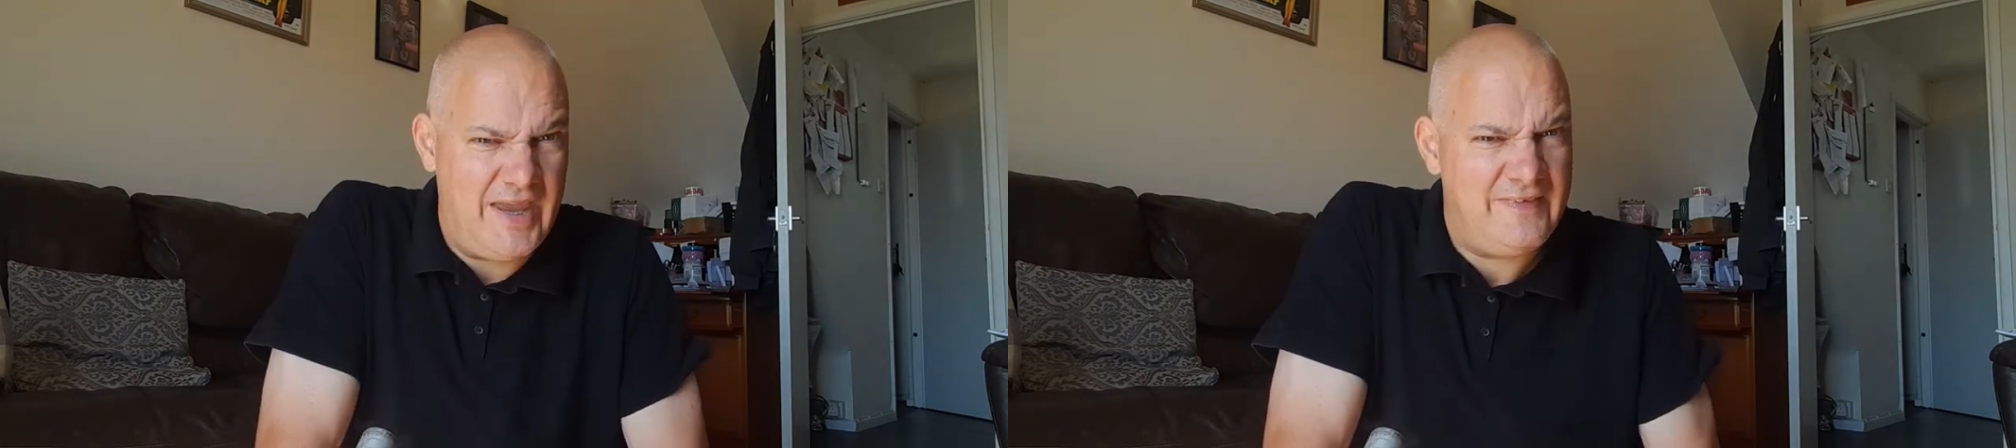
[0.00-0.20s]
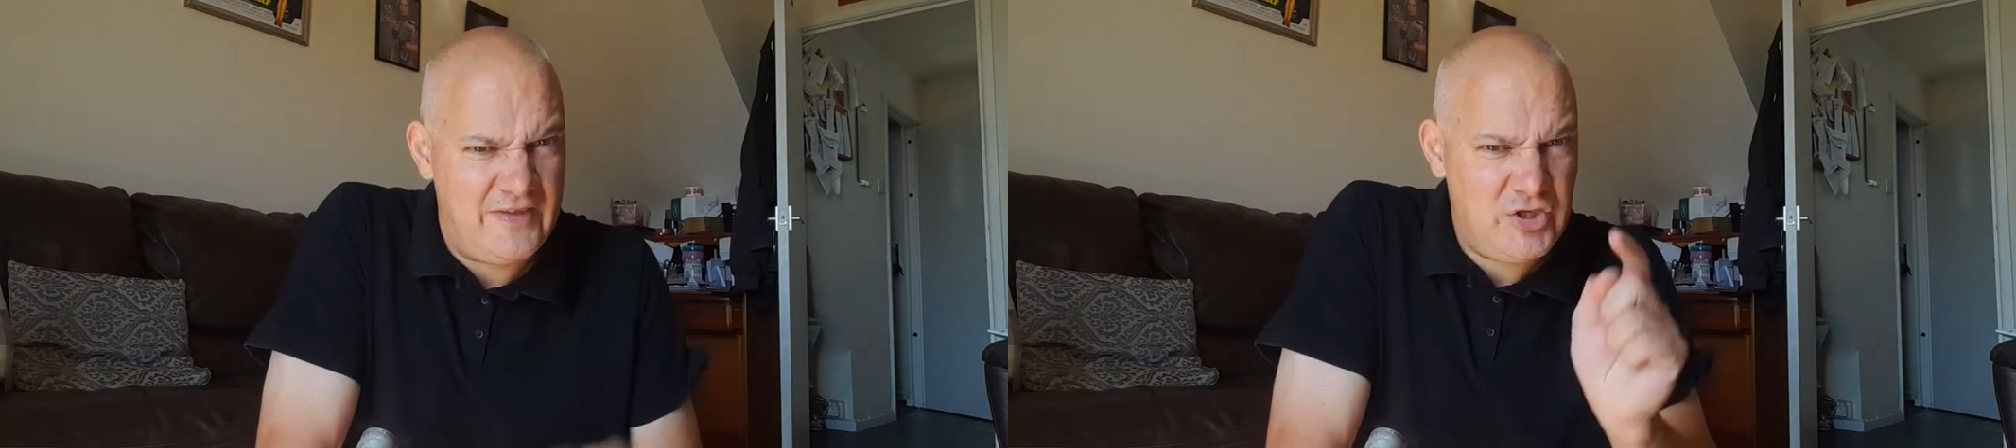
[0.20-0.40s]

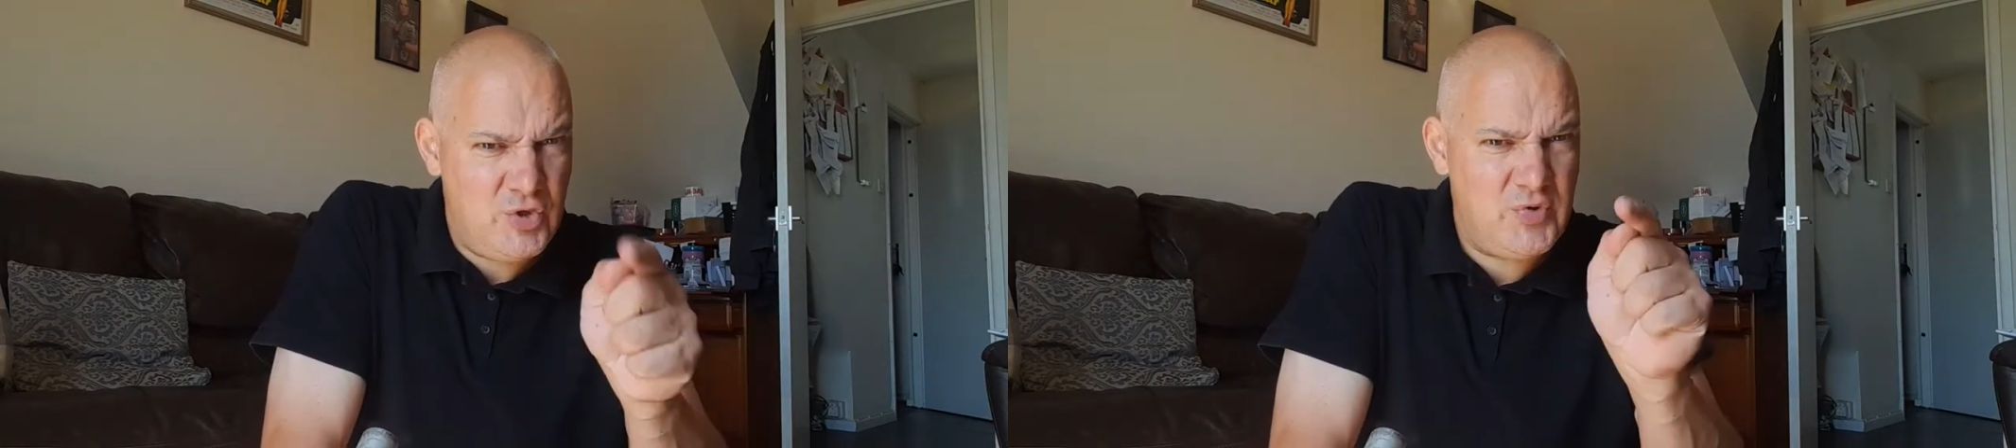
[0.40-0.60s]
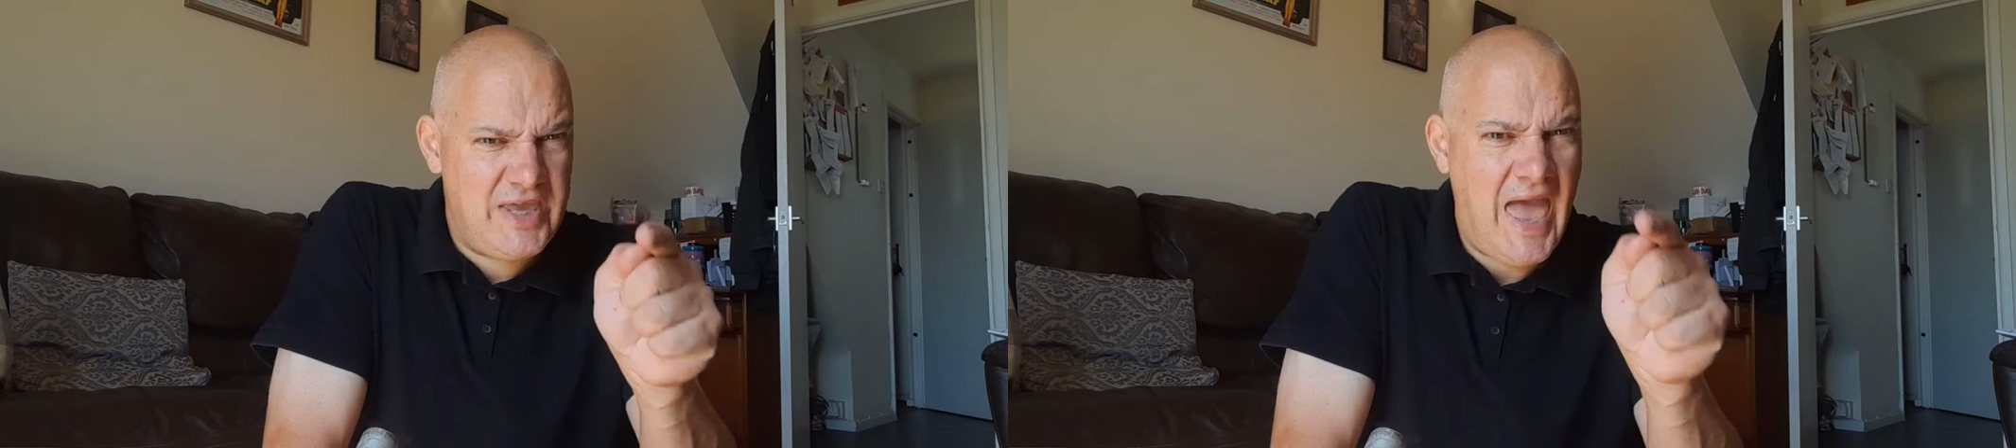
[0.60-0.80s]
in the
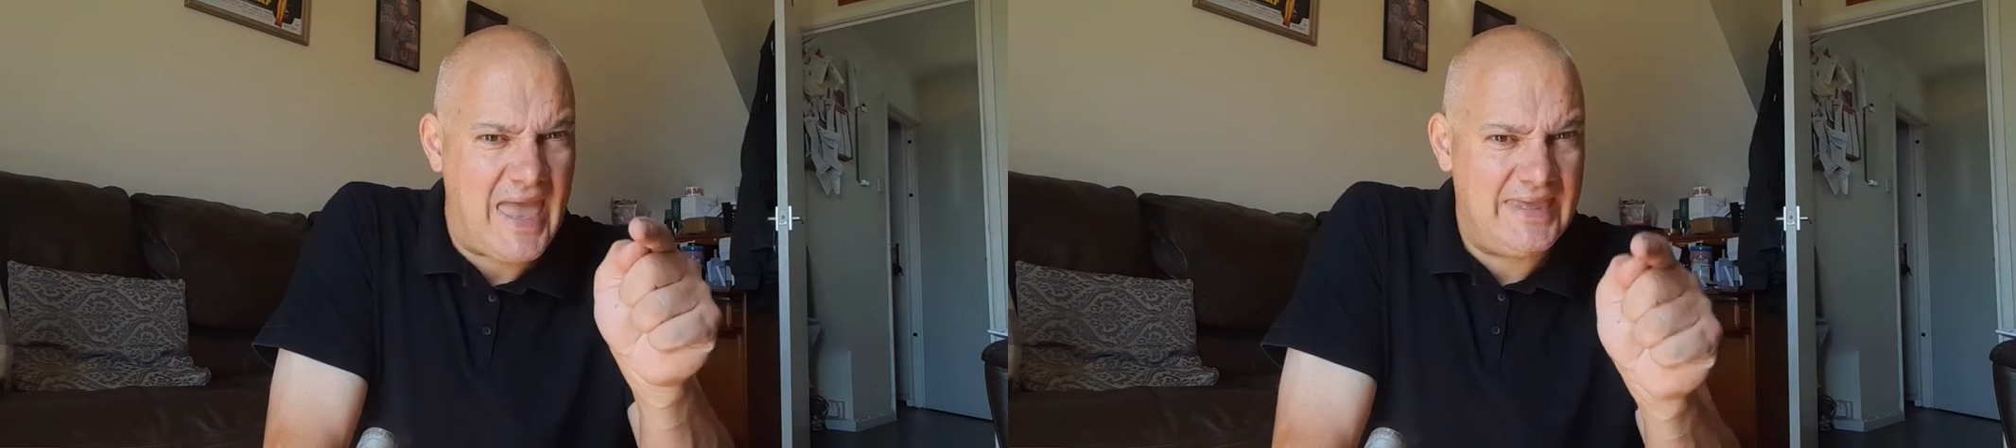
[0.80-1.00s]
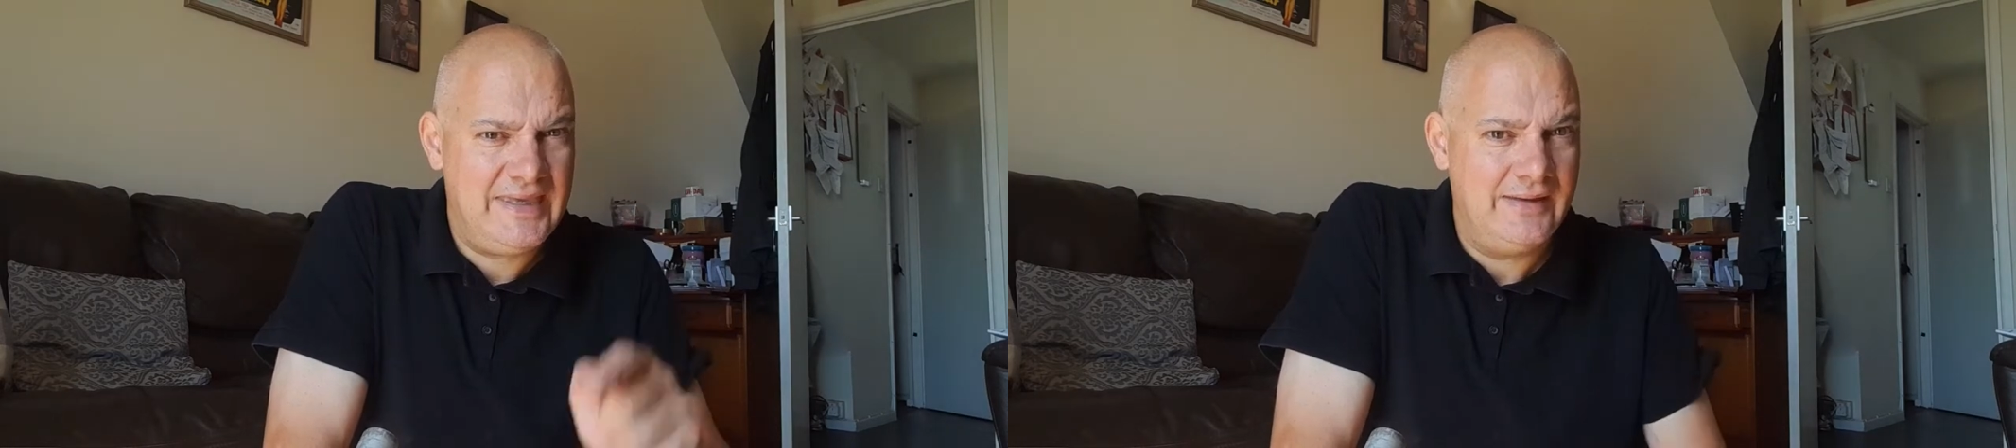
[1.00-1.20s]

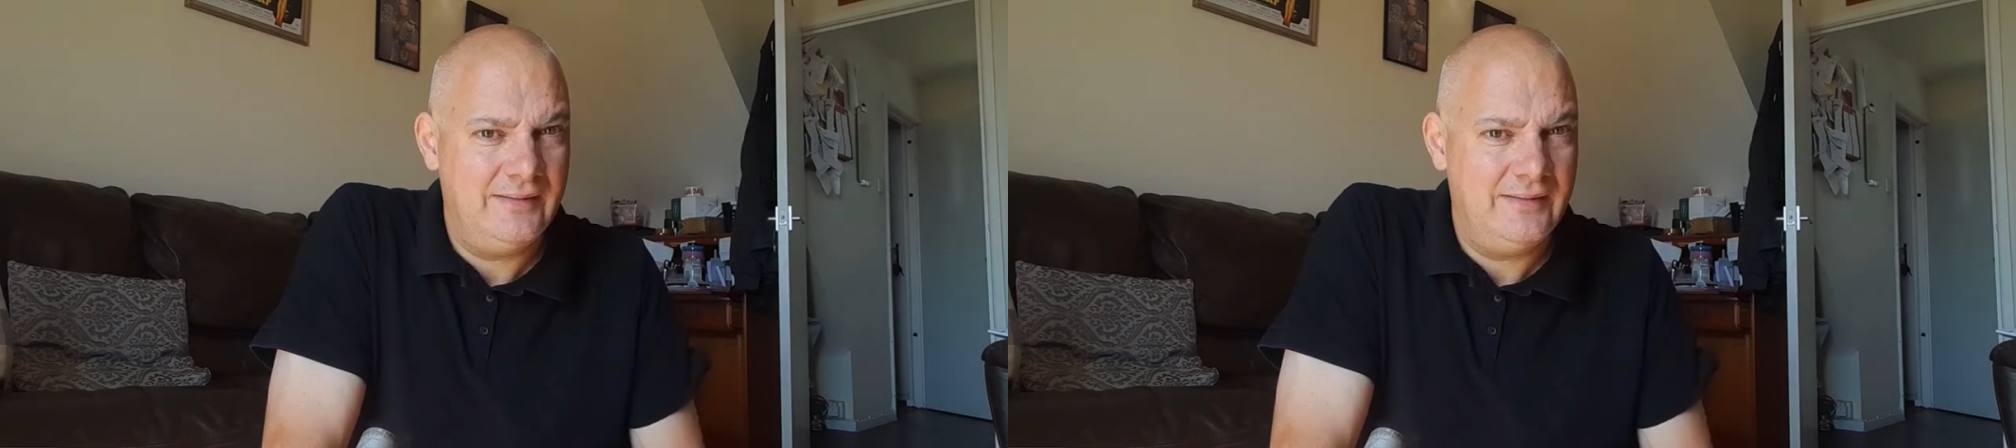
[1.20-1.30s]
UK,